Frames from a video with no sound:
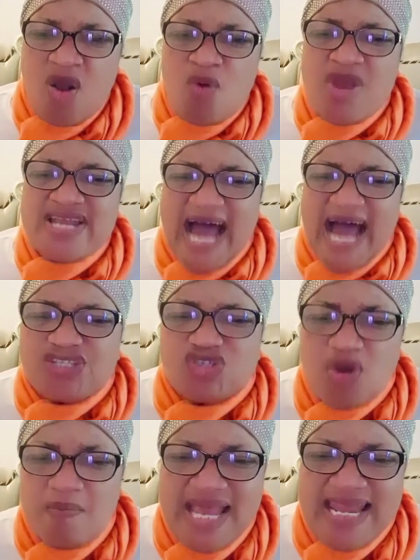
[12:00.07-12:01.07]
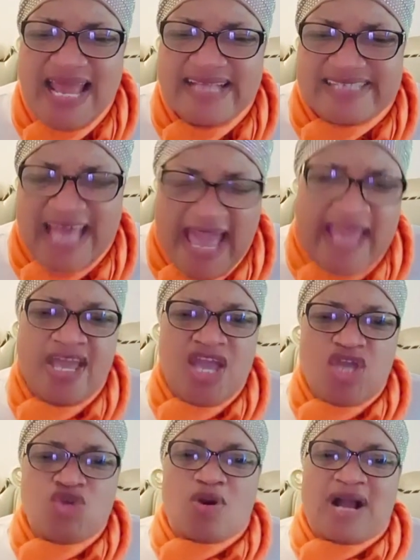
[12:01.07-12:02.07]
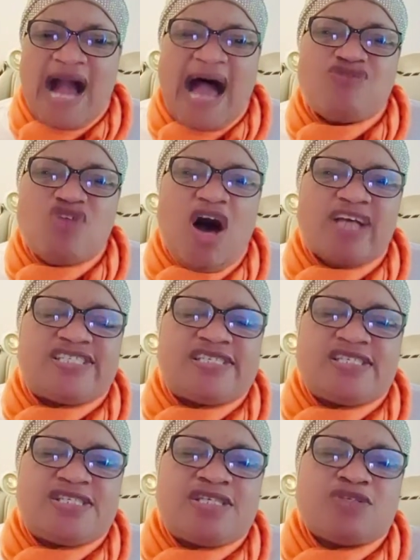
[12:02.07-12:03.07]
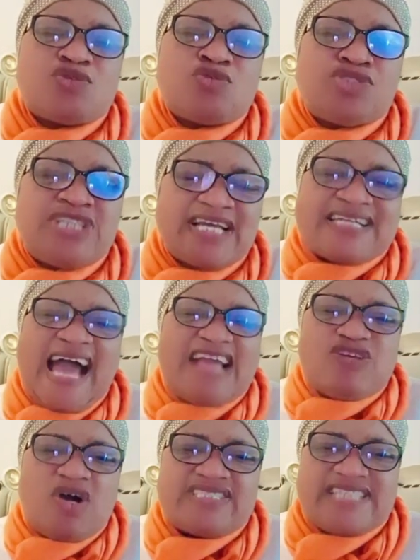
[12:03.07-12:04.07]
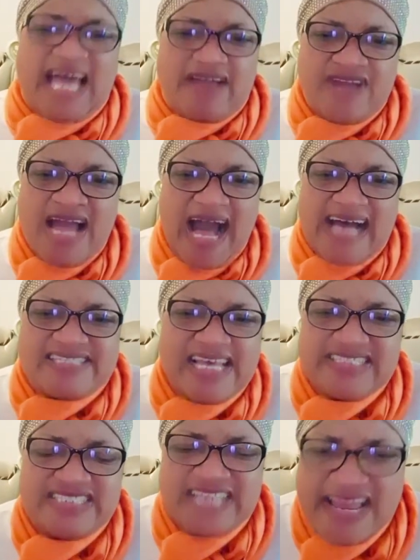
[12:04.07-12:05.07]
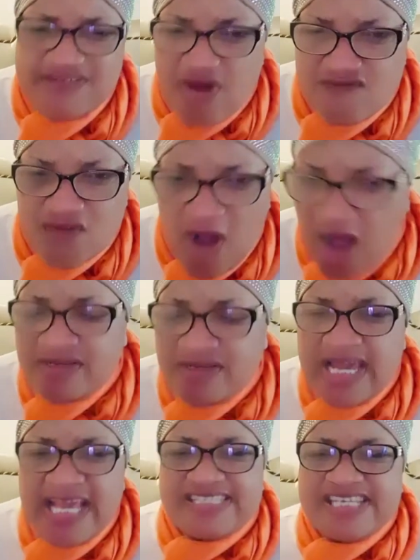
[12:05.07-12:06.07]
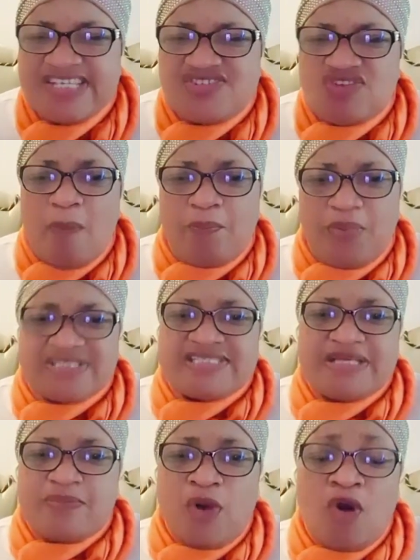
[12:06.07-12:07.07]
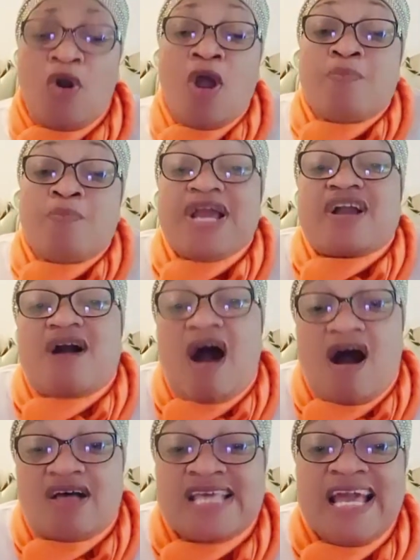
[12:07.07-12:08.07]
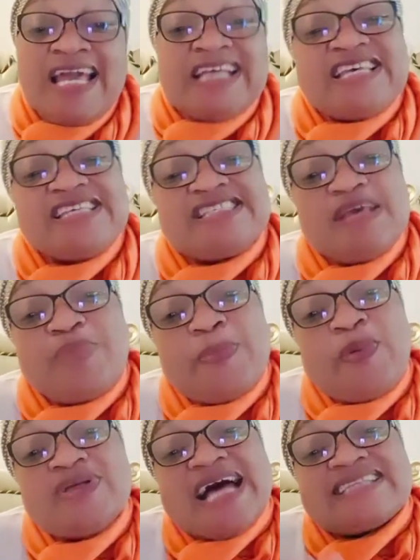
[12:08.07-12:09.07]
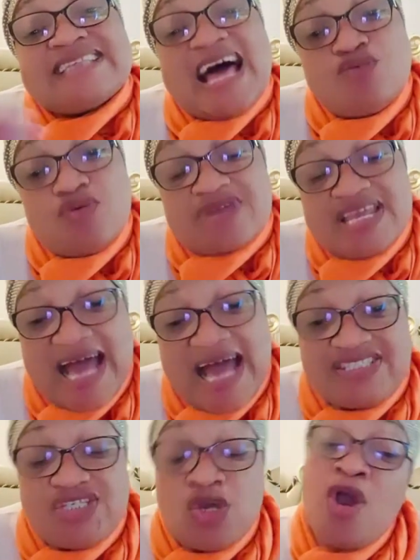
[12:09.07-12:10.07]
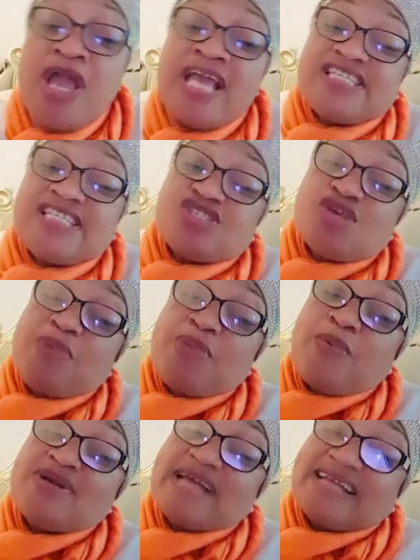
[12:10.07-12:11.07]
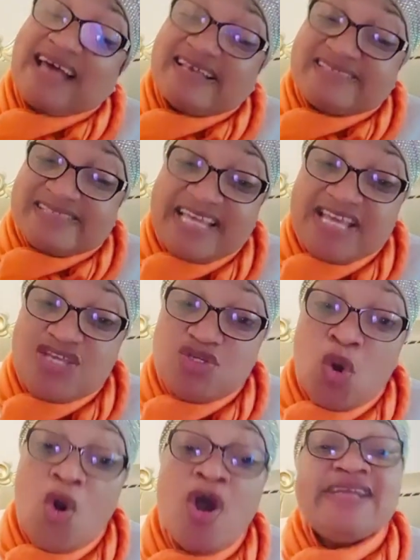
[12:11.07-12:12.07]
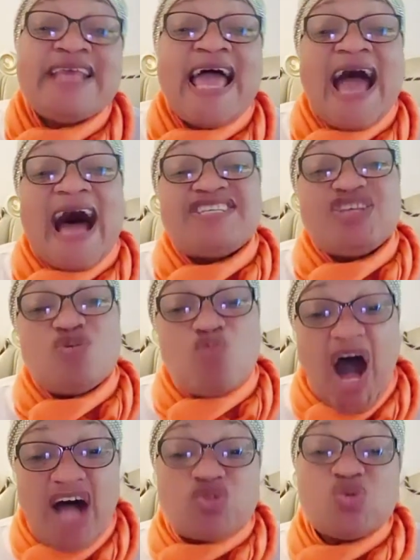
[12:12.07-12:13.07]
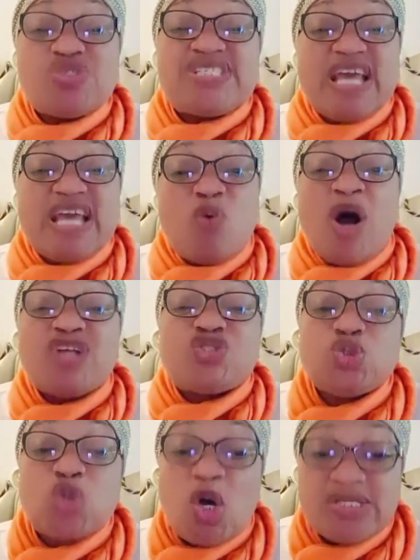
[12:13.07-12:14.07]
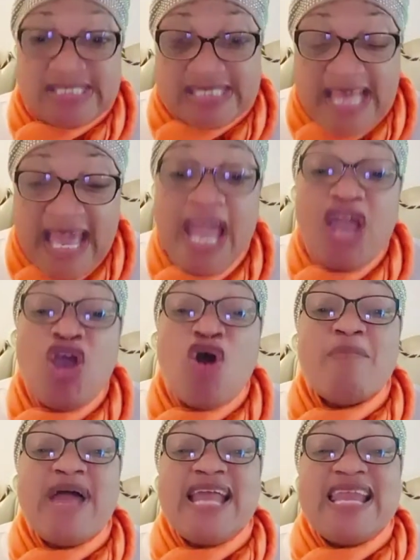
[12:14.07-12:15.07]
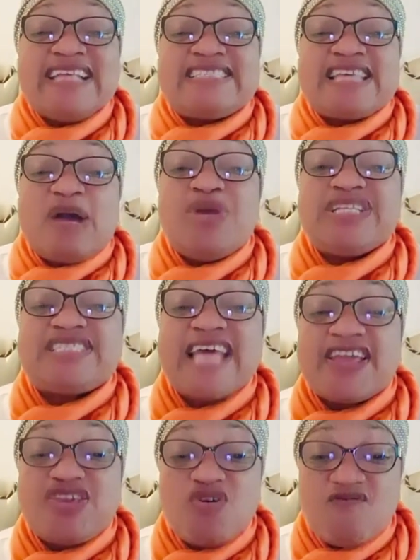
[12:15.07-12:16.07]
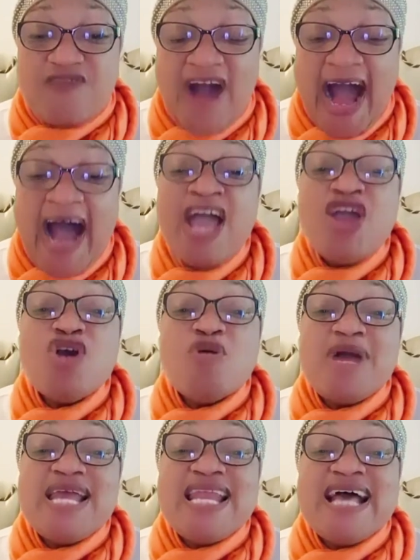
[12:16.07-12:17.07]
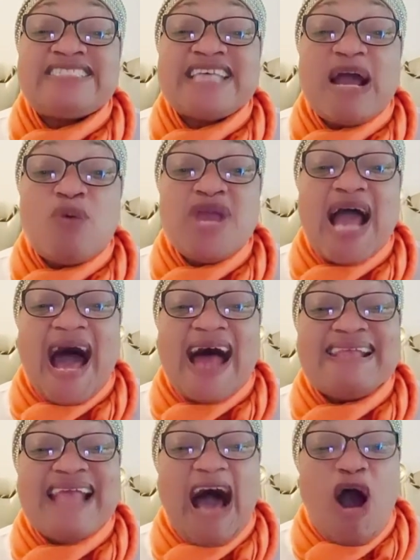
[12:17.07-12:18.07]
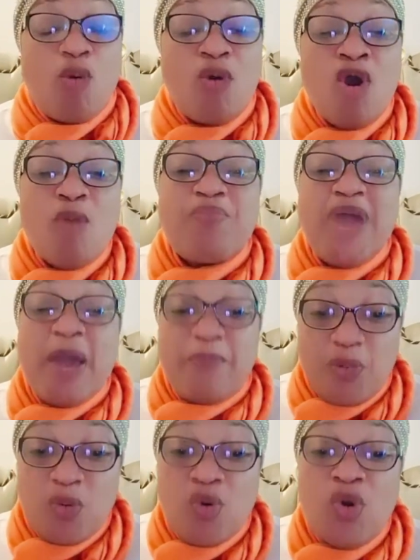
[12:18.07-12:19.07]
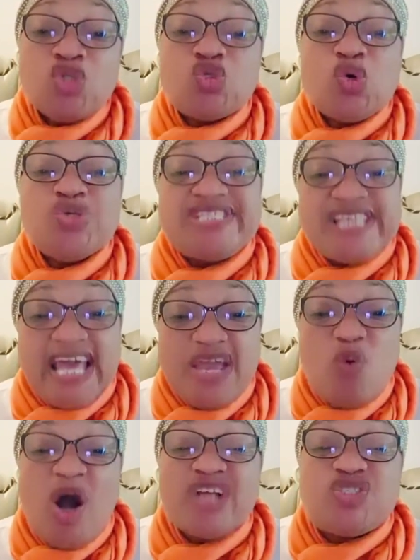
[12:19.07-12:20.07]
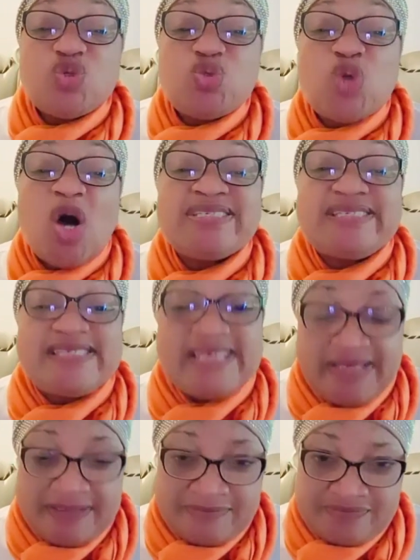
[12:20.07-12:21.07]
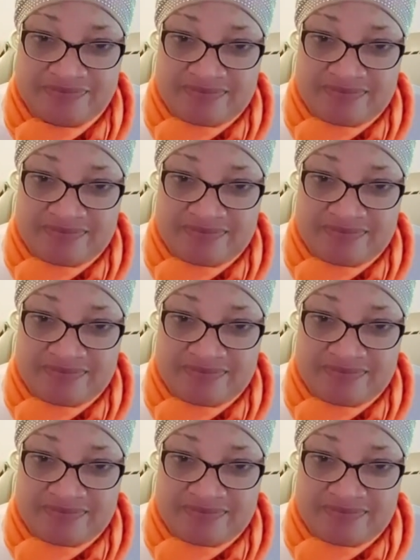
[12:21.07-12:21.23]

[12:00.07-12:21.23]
Without humility, you cannot declare yourself as a child of God. It is not possible, because it is the people that are looking at you, it is the people that are seeing you, they are the ones to see what you don't see. Humility will take you far. Humility will allow people to see what you don't see,